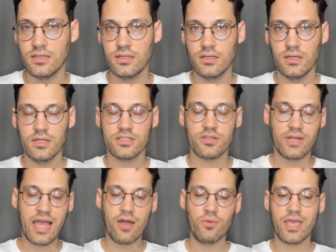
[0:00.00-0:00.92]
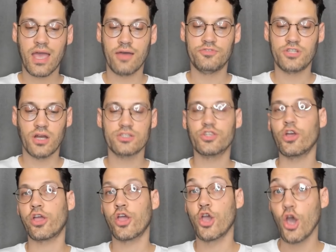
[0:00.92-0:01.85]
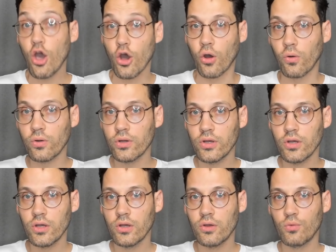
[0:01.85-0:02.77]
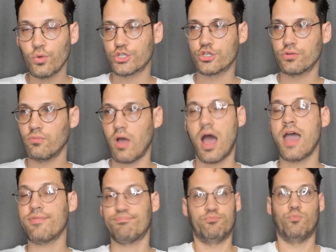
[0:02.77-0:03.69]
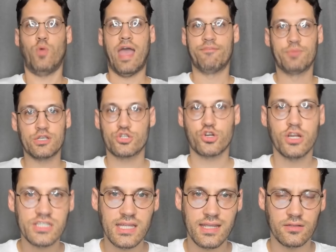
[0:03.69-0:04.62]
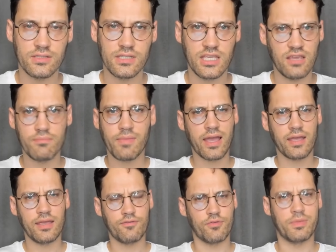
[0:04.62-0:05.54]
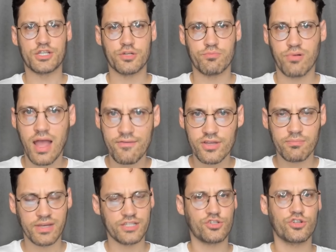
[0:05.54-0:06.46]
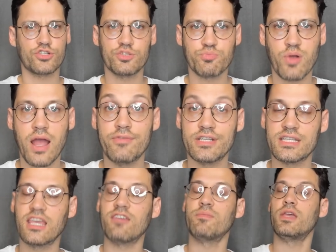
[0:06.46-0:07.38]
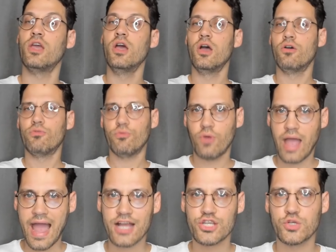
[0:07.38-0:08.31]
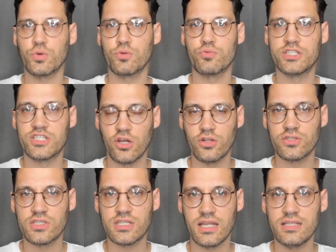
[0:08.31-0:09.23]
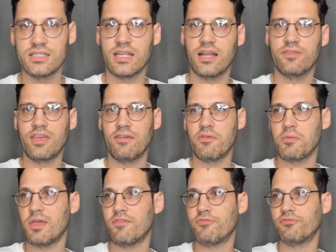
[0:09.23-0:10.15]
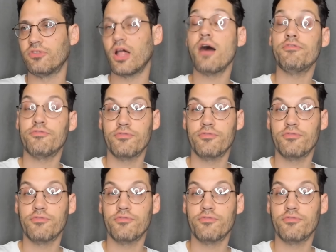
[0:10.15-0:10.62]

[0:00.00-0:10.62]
So now we have DuckDuckGo, which I have been trusting to keep my information private, my searches private, to give me actual results instead of giving me fluff